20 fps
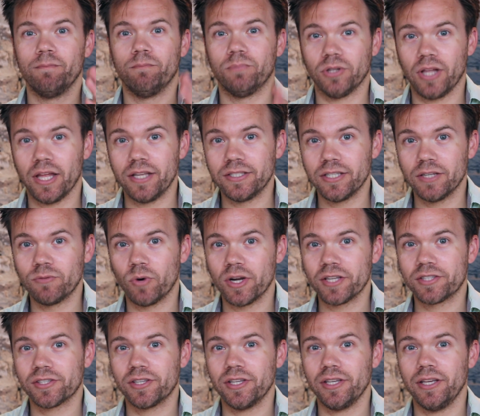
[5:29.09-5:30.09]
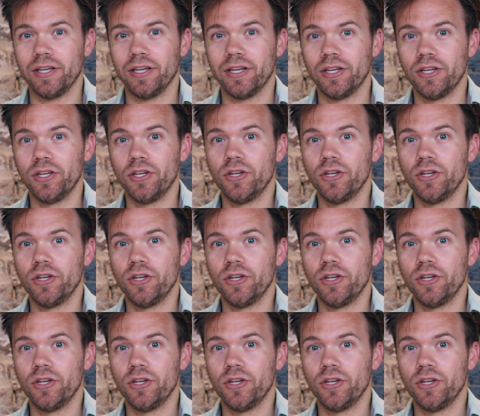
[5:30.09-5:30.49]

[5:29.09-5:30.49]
blended whiskey,